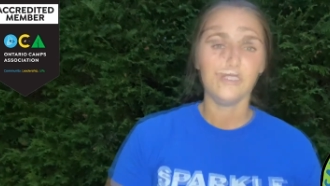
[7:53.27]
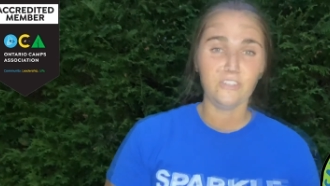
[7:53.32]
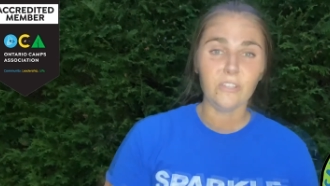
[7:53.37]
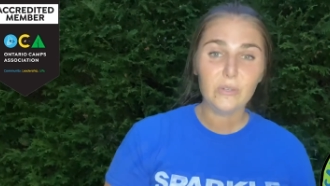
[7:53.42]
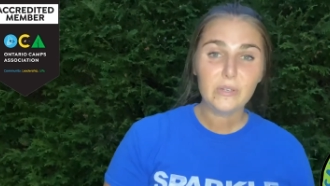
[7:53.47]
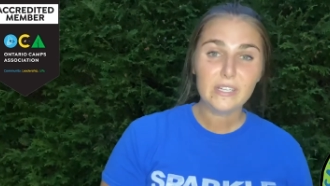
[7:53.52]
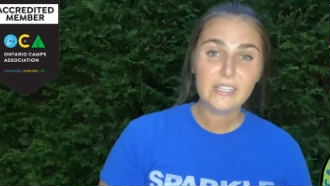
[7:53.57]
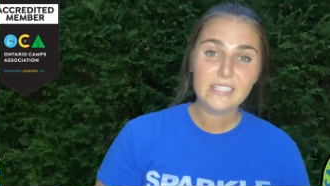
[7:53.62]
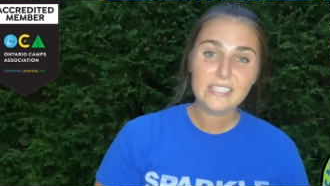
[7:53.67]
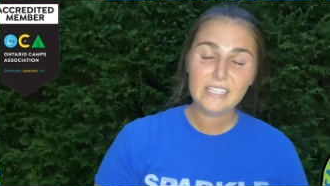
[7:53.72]

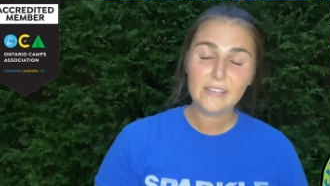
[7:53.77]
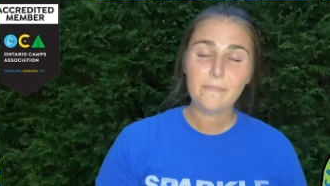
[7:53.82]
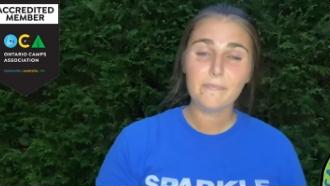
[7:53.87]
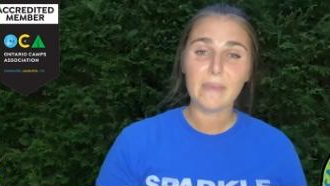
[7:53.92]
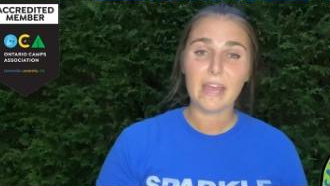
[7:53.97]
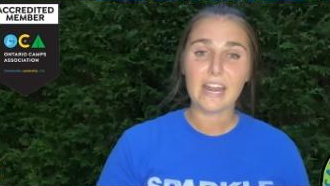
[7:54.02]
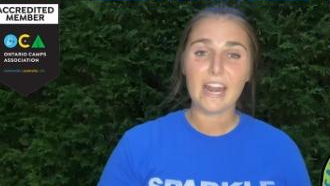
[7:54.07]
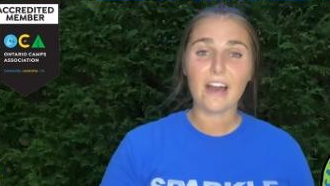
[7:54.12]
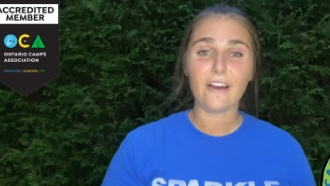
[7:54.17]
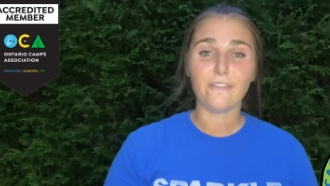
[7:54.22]
You can
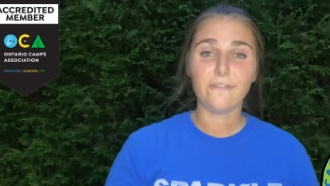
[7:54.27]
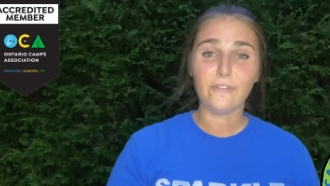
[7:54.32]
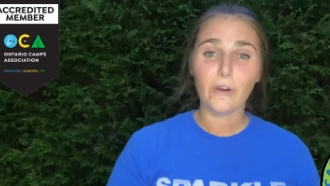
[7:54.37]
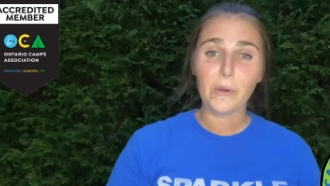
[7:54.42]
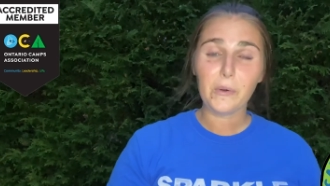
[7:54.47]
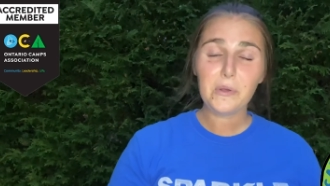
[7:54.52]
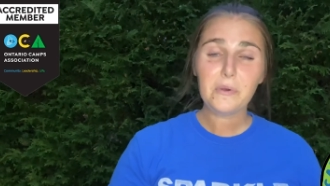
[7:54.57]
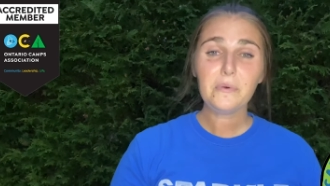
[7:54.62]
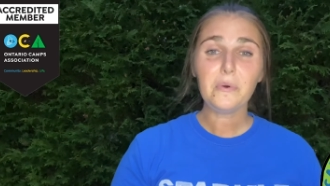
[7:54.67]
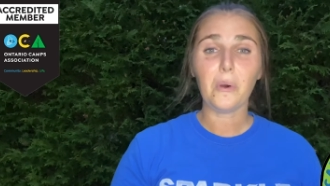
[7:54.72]
submit a
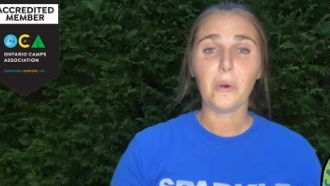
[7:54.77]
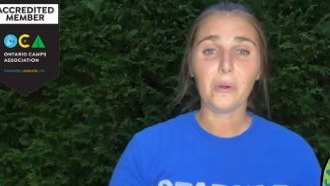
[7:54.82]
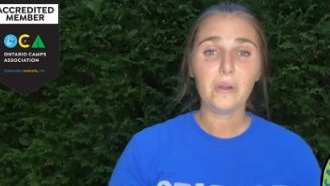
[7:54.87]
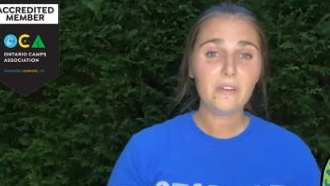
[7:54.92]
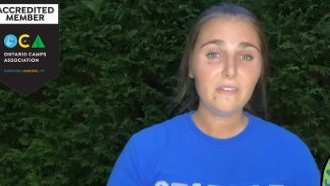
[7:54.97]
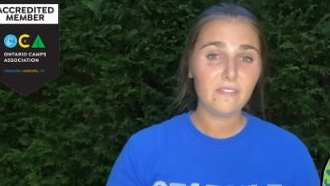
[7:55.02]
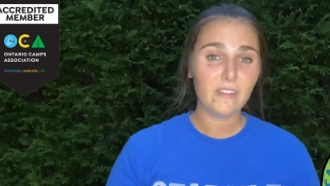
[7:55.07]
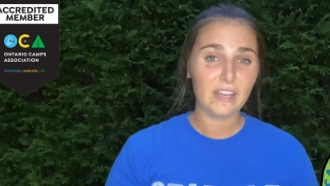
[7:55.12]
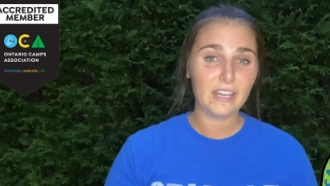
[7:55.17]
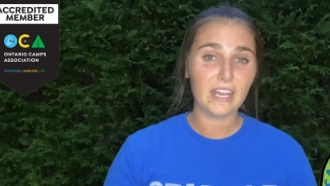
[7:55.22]
photo or
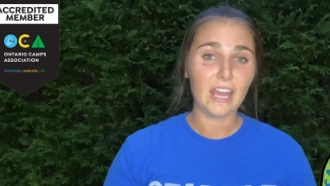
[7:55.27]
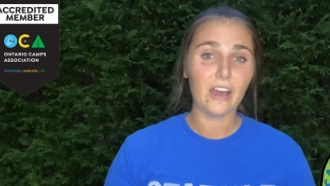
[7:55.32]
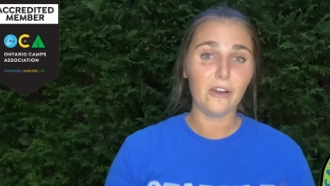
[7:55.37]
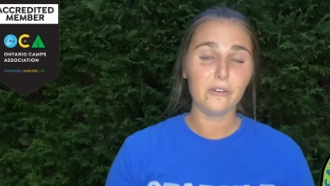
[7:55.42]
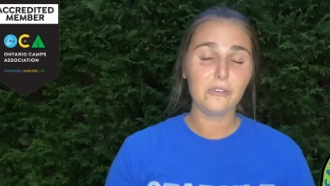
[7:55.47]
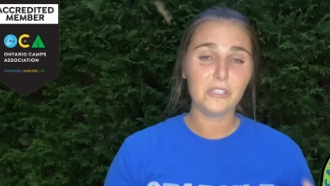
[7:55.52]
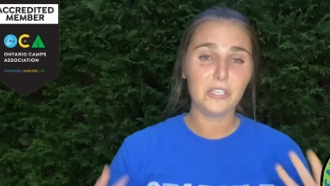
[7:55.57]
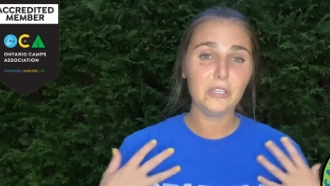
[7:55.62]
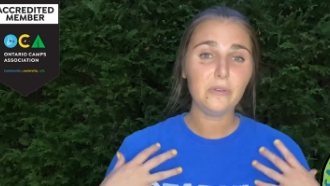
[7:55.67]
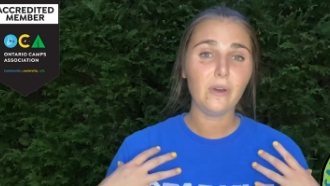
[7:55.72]
a
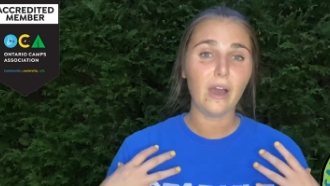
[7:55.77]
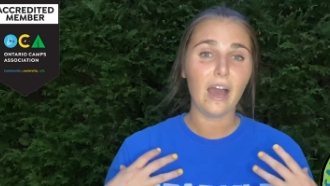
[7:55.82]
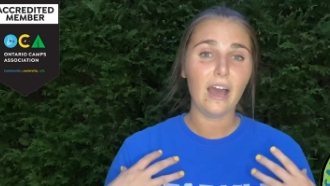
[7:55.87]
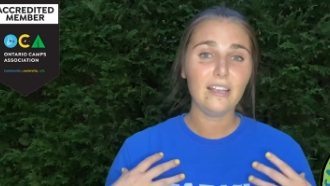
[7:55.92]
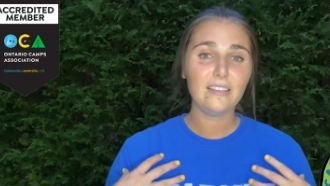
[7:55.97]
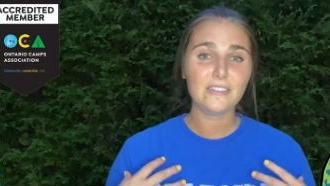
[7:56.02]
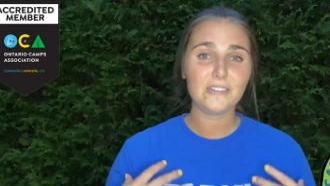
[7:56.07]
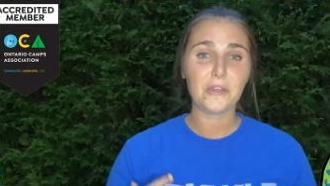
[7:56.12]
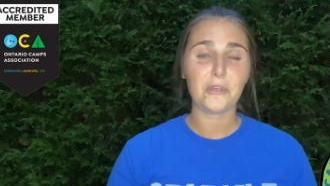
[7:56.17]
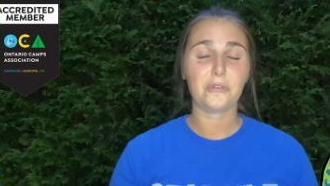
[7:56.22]
video to
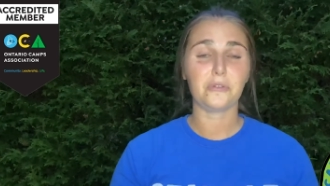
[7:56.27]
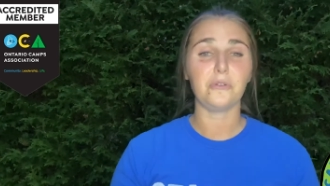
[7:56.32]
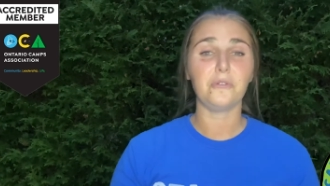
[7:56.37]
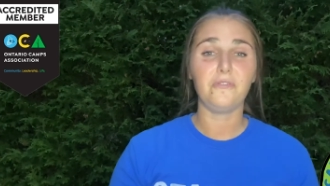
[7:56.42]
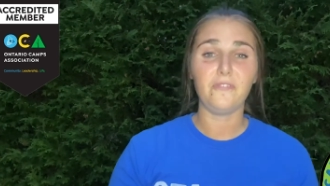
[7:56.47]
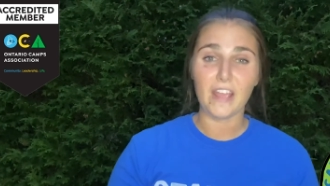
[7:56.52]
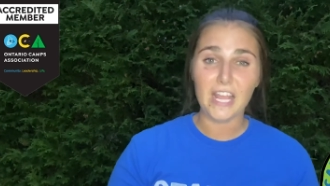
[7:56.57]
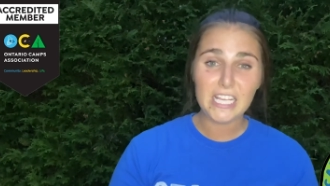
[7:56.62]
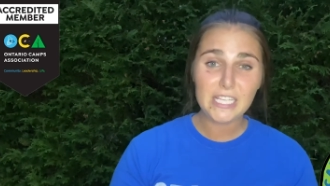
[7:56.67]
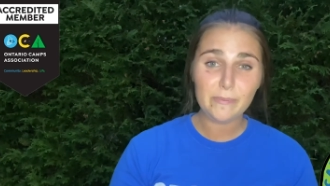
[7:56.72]
us through
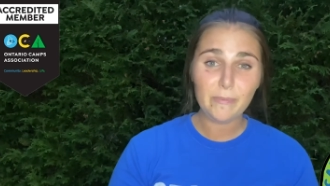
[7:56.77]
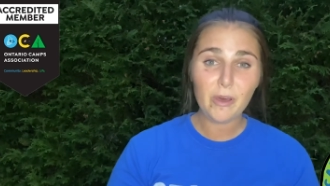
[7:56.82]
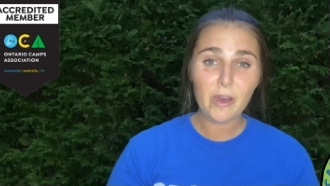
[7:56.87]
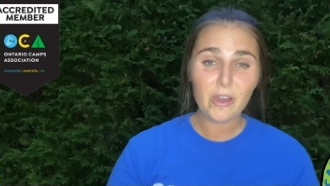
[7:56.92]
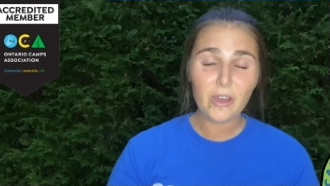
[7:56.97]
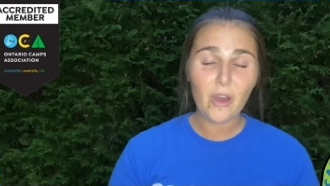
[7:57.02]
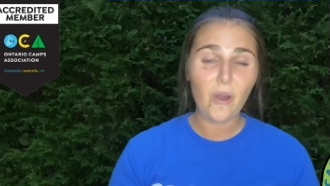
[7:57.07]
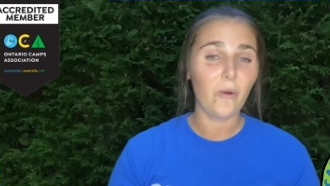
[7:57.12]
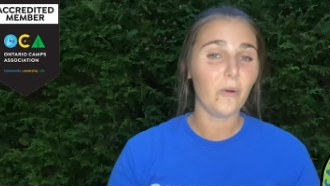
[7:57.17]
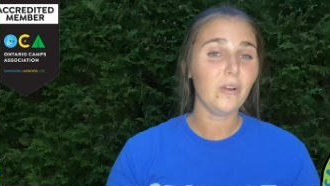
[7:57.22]

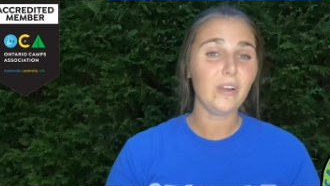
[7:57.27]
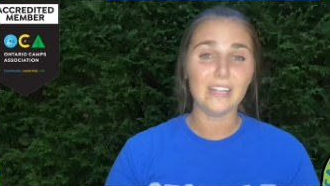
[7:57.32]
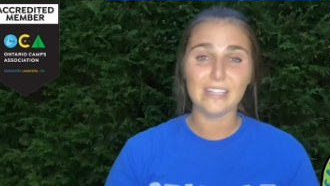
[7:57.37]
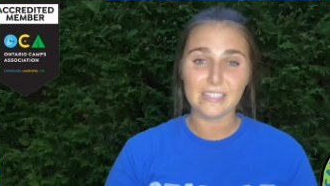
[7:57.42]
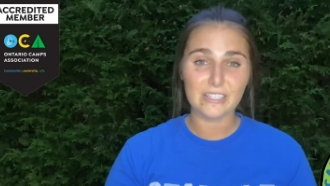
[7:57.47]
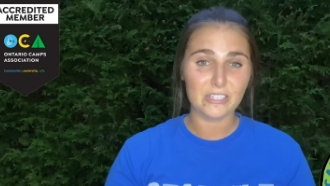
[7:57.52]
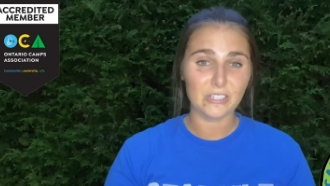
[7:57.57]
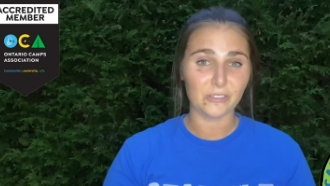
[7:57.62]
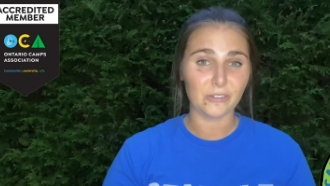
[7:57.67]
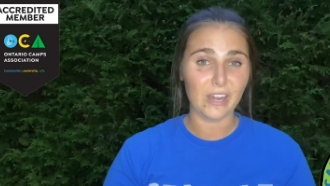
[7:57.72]
Facebook or
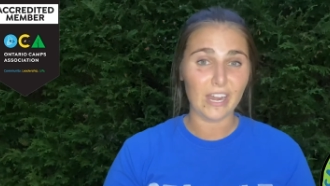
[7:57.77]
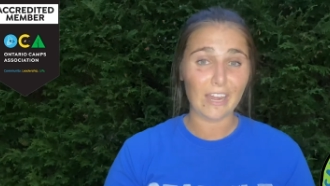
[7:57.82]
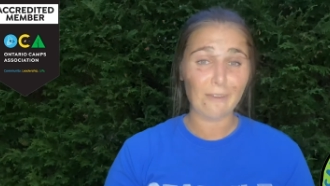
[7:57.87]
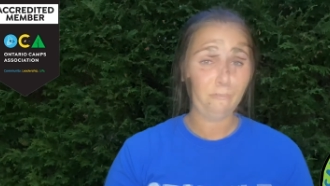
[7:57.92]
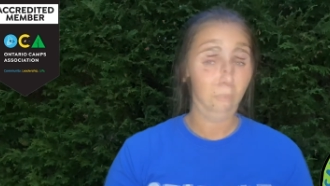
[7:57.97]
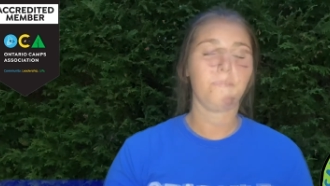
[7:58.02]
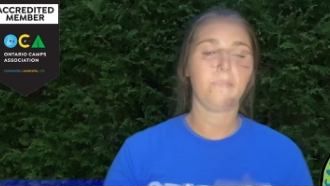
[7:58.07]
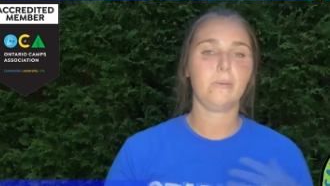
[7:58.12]
Instagram